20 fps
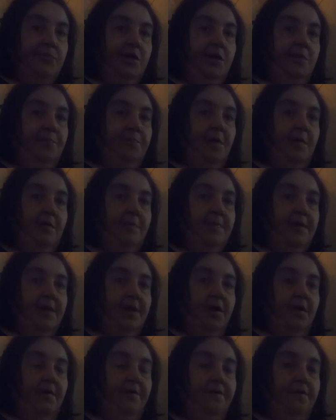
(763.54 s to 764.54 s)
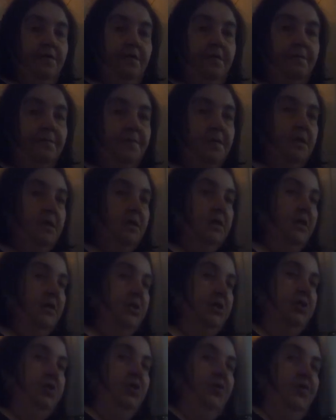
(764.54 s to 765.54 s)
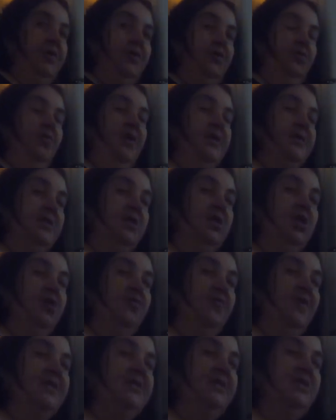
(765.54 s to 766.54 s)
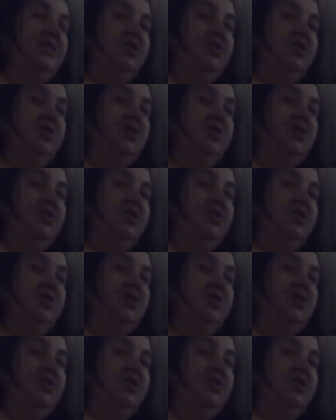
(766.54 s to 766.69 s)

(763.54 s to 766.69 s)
It'd probably be helpful. You can rest